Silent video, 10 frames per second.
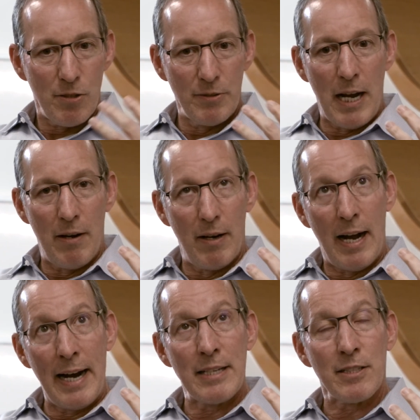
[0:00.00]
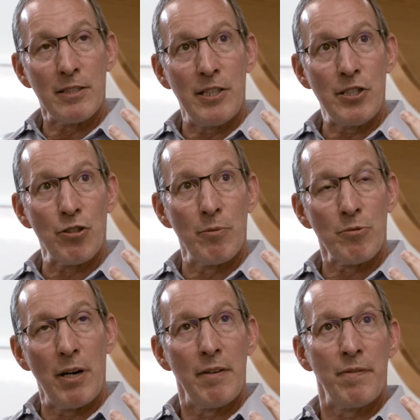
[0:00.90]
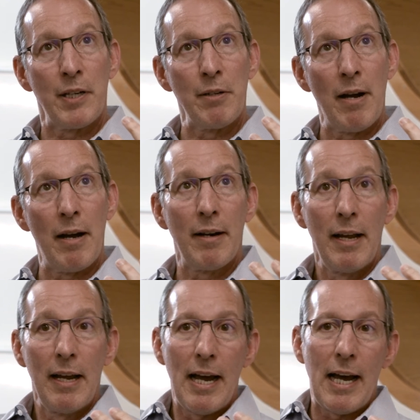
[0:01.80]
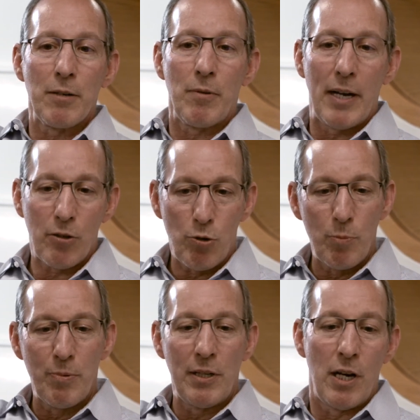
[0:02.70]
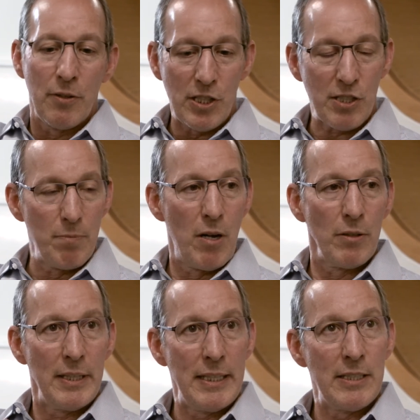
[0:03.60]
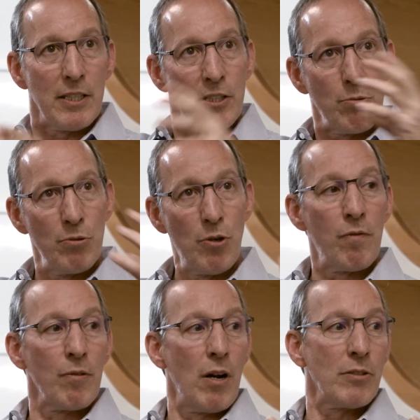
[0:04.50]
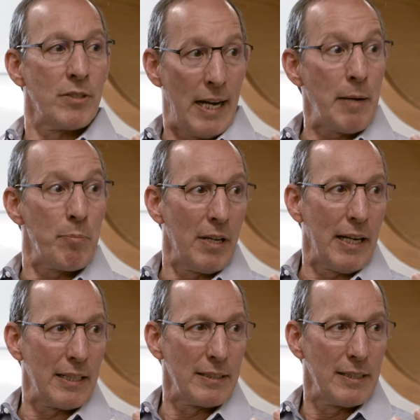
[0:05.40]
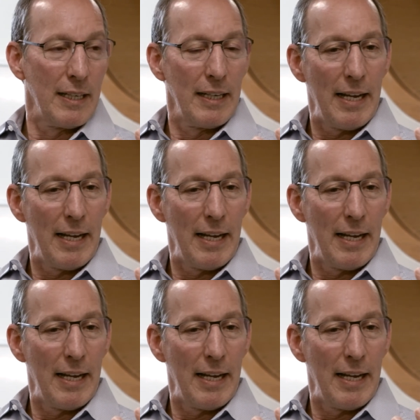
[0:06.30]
So now I, as a teacher, am trying to figure out how do I incorporate all these small needs into an overall day plan?